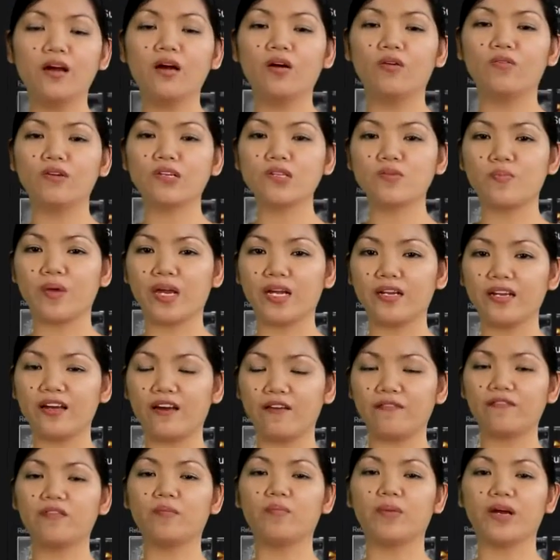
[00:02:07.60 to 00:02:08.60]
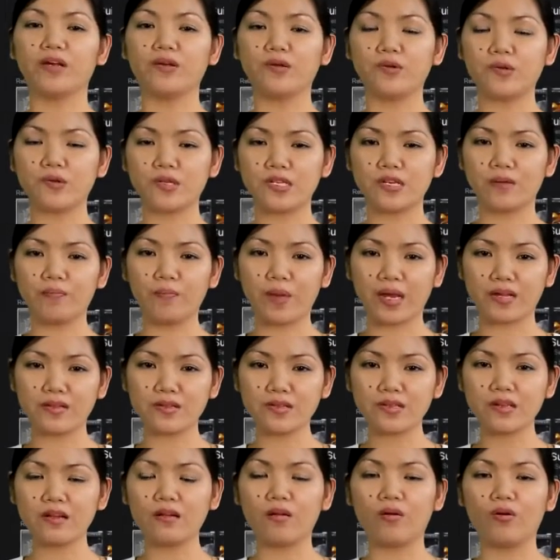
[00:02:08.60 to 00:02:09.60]
was made up by using
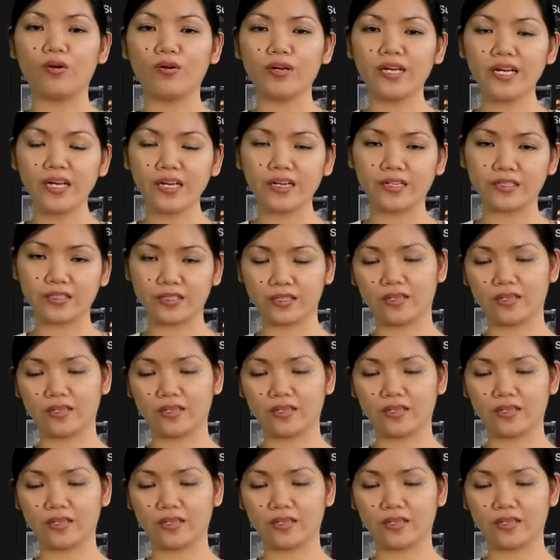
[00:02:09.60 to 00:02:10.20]
pencil or ink